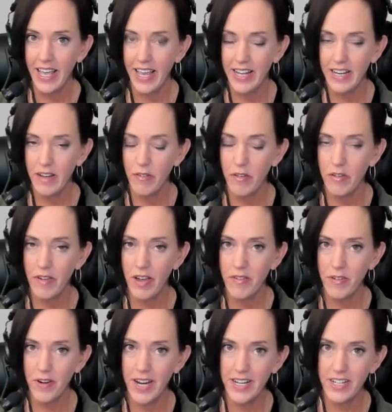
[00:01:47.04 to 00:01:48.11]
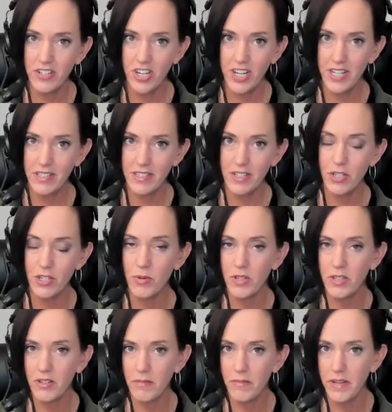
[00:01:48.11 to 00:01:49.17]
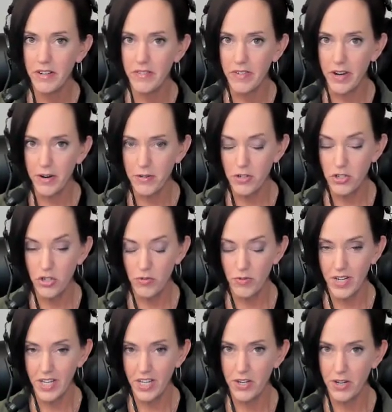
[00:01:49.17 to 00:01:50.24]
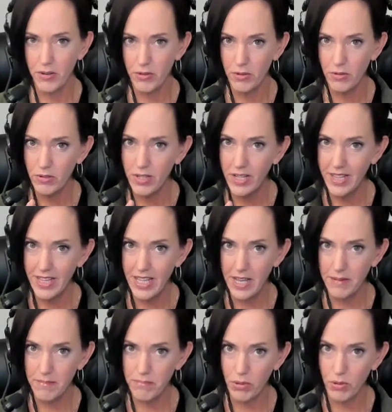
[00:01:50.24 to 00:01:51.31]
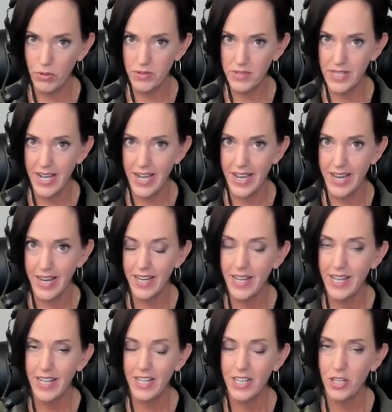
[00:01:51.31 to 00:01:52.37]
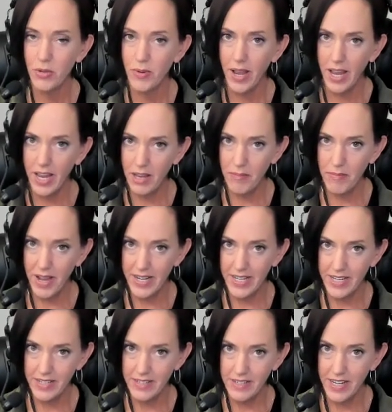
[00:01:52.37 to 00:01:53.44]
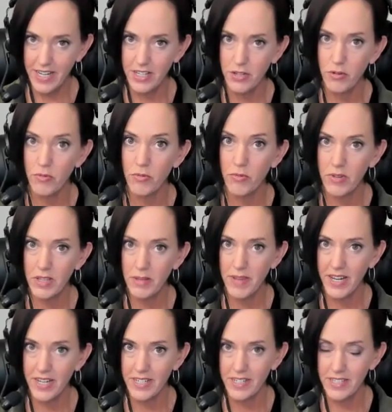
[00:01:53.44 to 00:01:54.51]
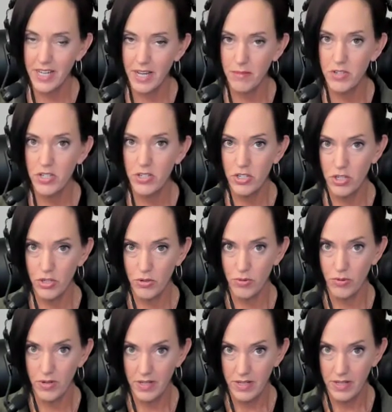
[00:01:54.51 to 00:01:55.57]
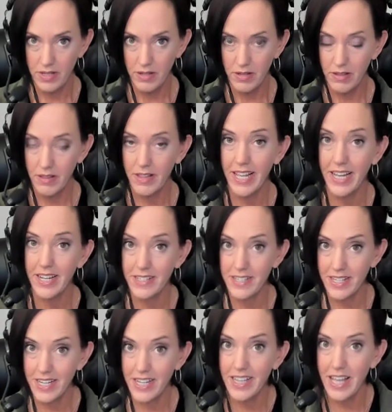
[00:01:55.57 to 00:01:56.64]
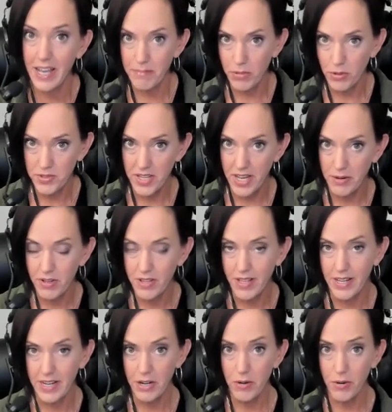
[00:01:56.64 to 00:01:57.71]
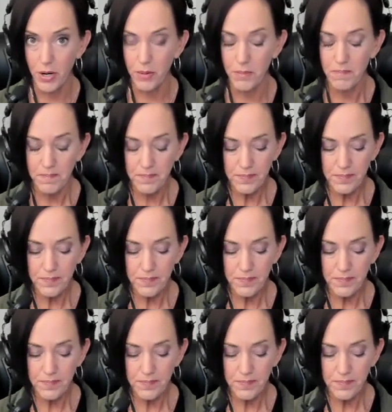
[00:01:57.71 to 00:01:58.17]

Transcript: And if you've ever had a chance to do a little bit of archery, you look at that bullseye, you aim at it, and you really make an attempt to land in that bullseye with that arrow.